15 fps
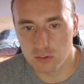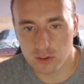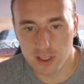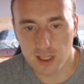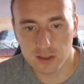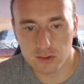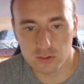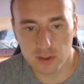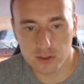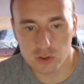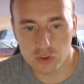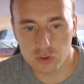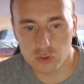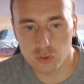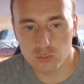king to
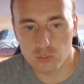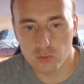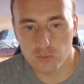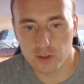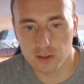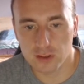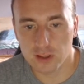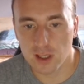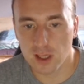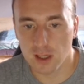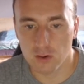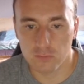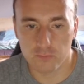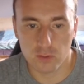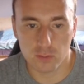h2, moving the
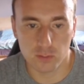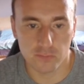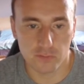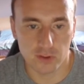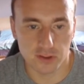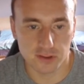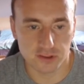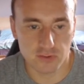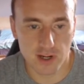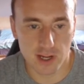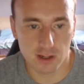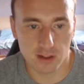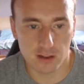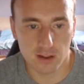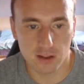king on from the first
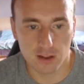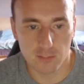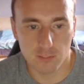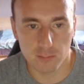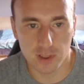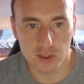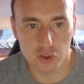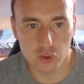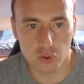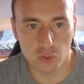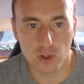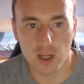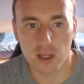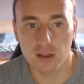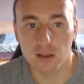rank,
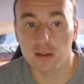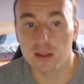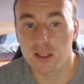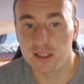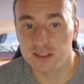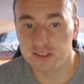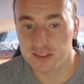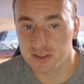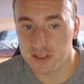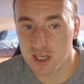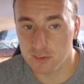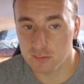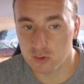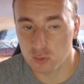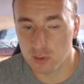b2, and he is in
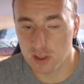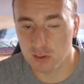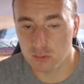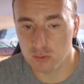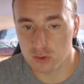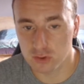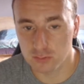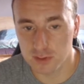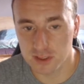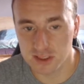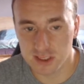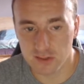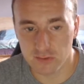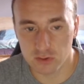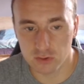time to play rook to
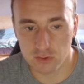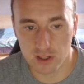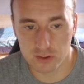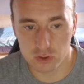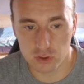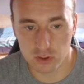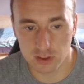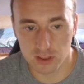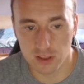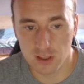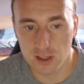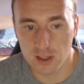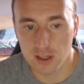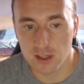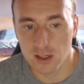b7 to actually
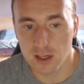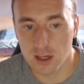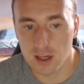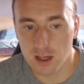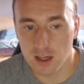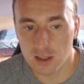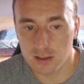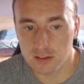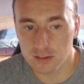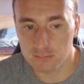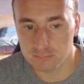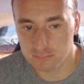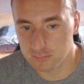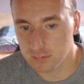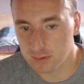
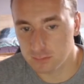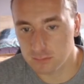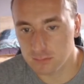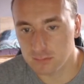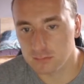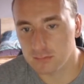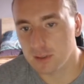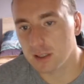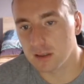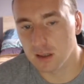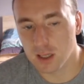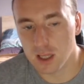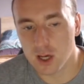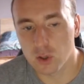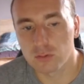not
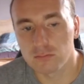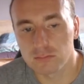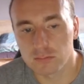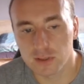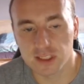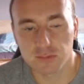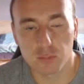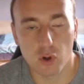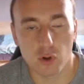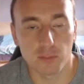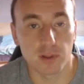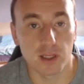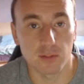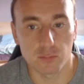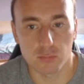allow this pawn
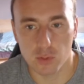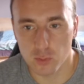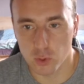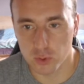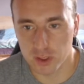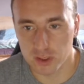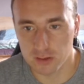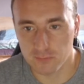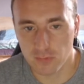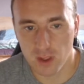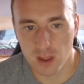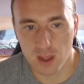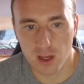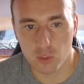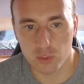being promoted.
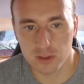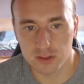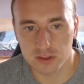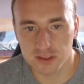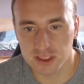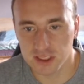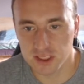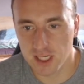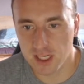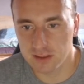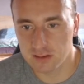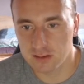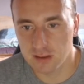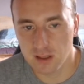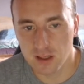Queen to
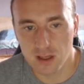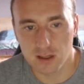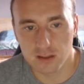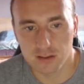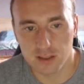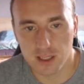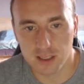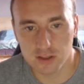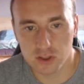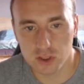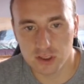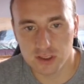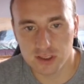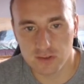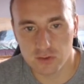c8, knight to
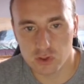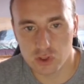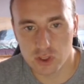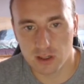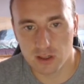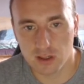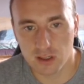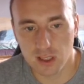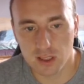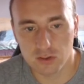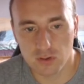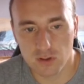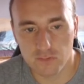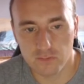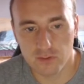g7 check, king
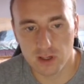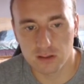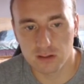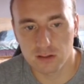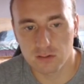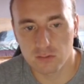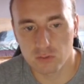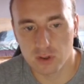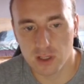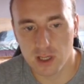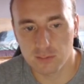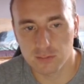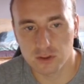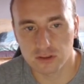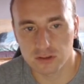to f8, rook
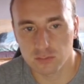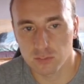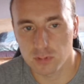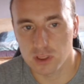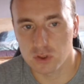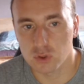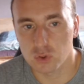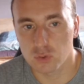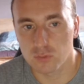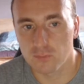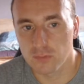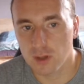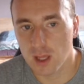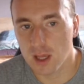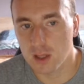captures on b2,
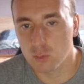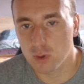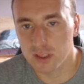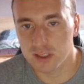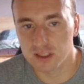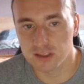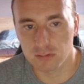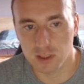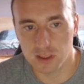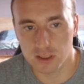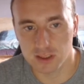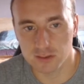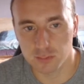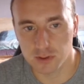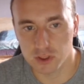and white is winning
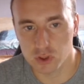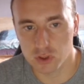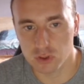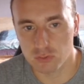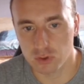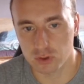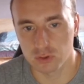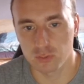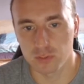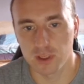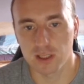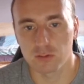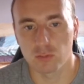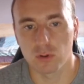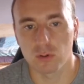this position. Rook to
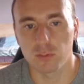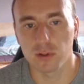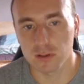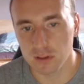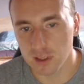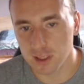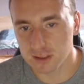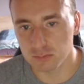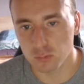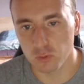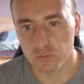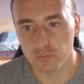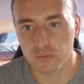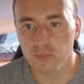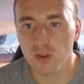b8 will be the next
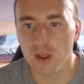move.